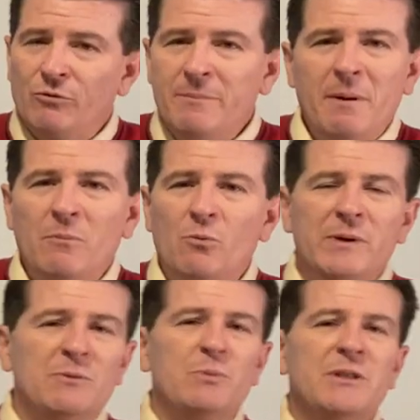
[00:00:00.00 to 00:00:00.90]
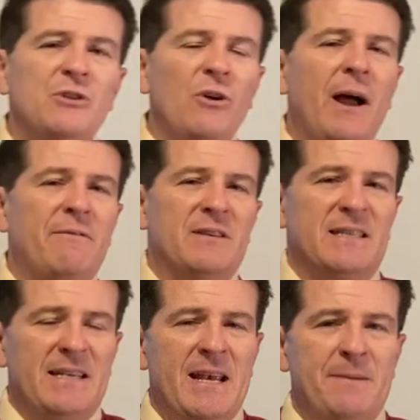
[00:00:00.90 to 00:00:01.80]
Remember, we, we still have the
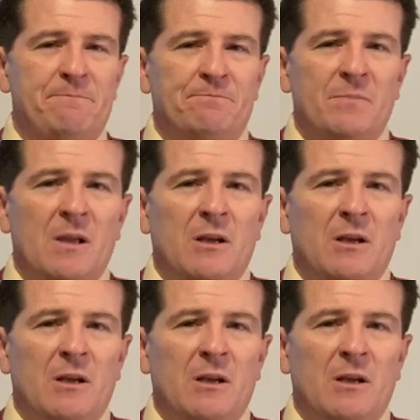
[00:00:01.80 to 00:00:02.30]
same